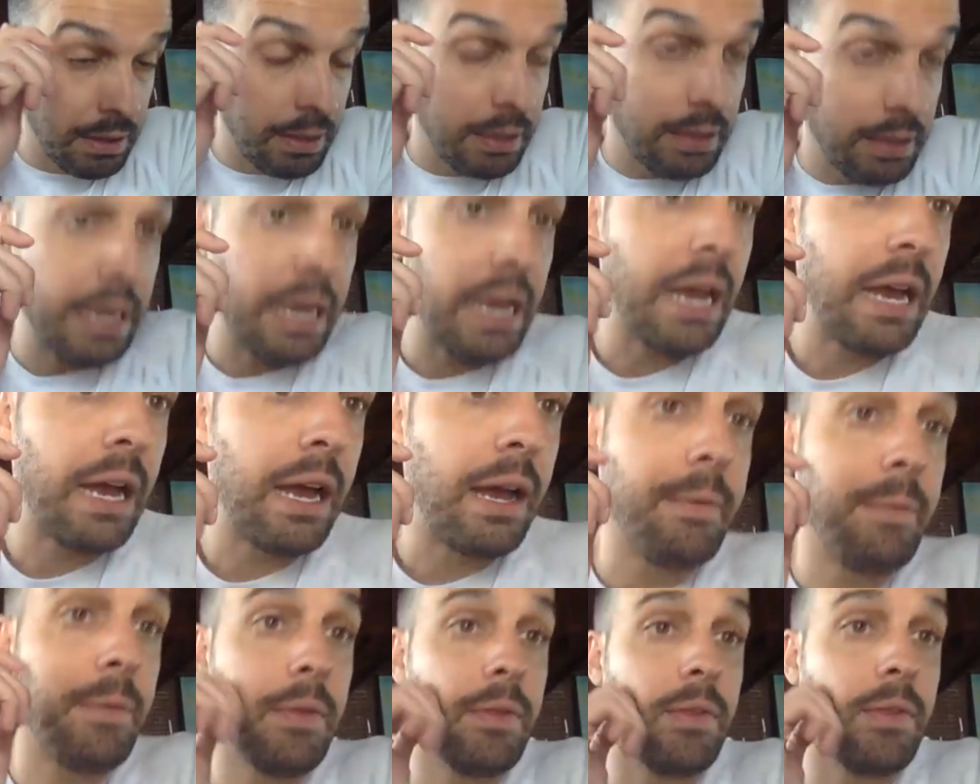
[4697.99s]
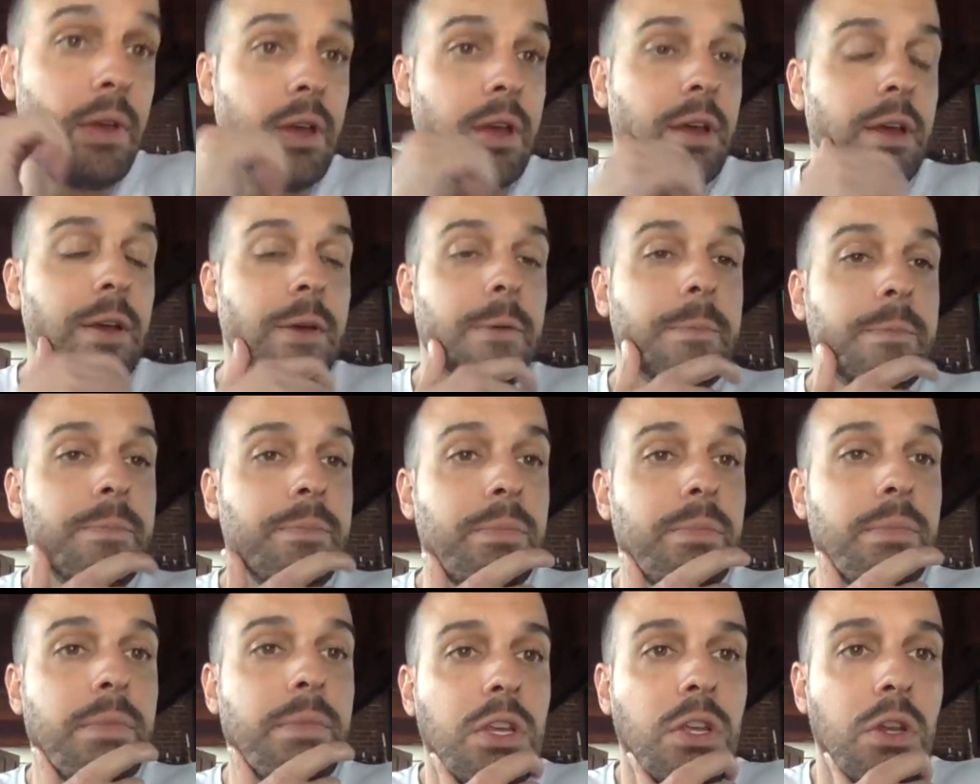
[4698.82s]
Yeah,
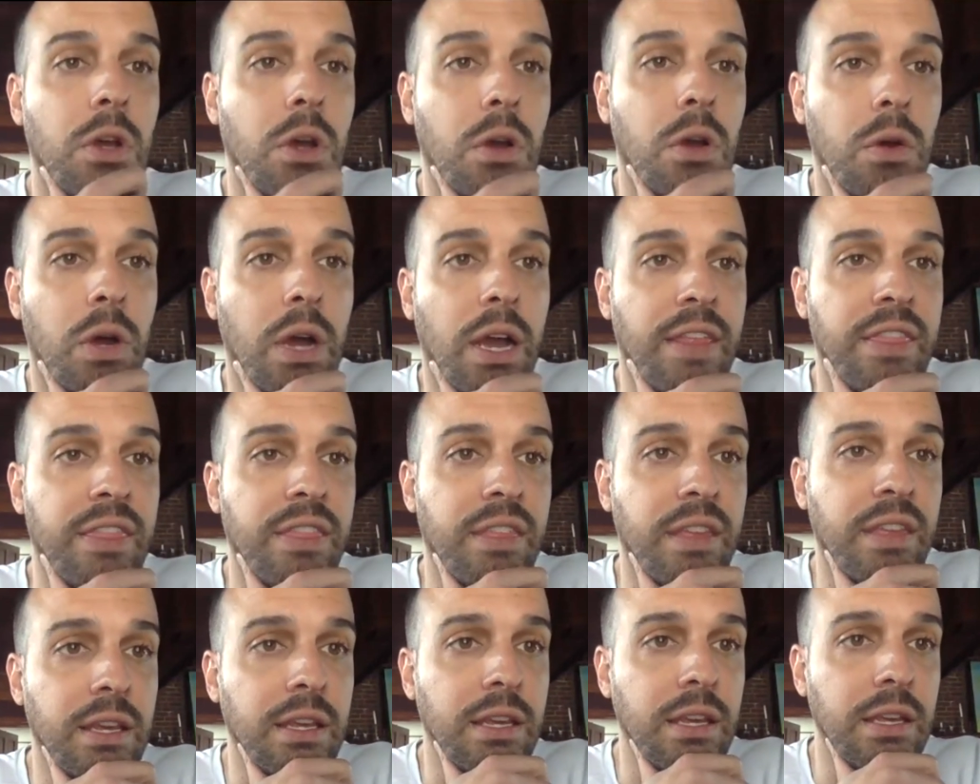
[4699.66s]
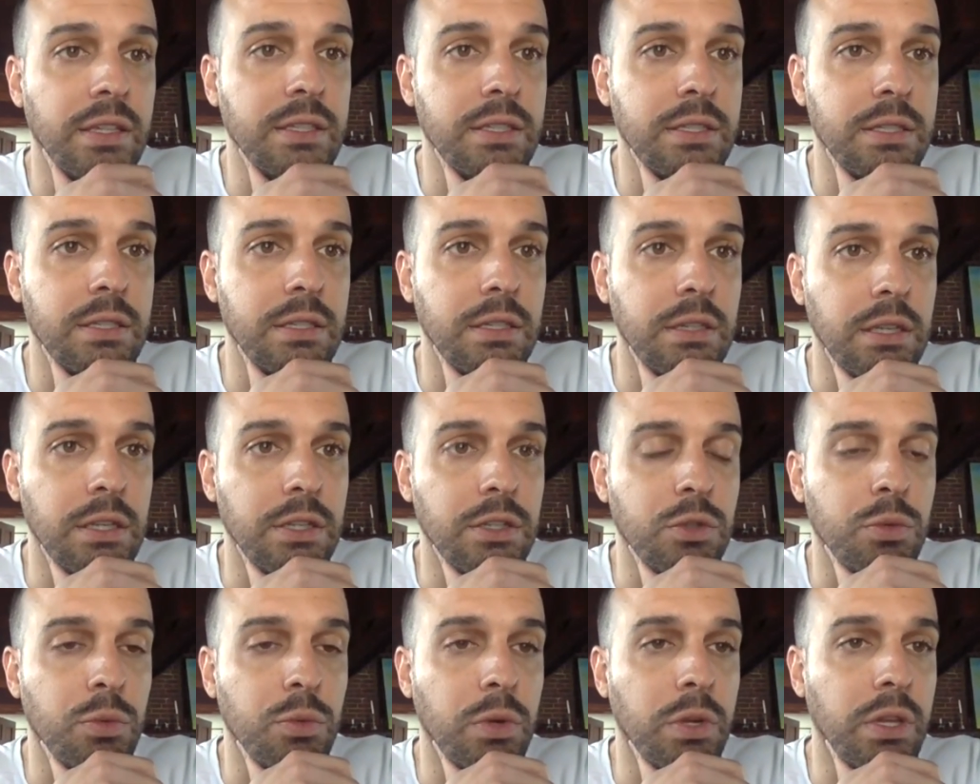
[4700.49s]
I think
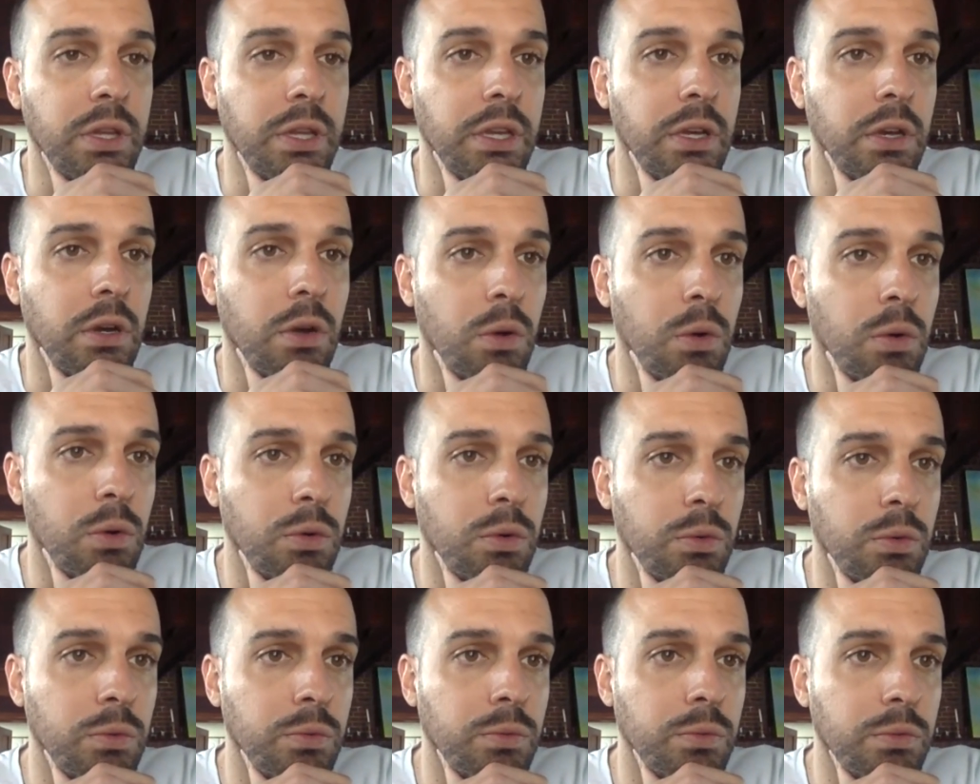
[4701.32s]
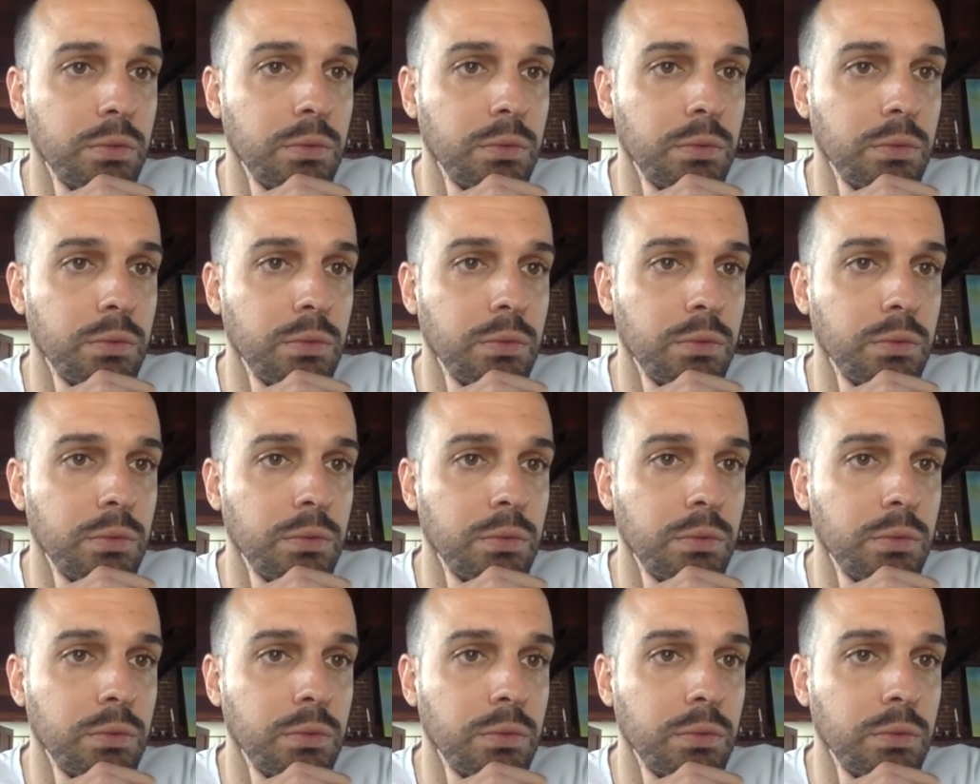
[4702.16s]
it's really a whole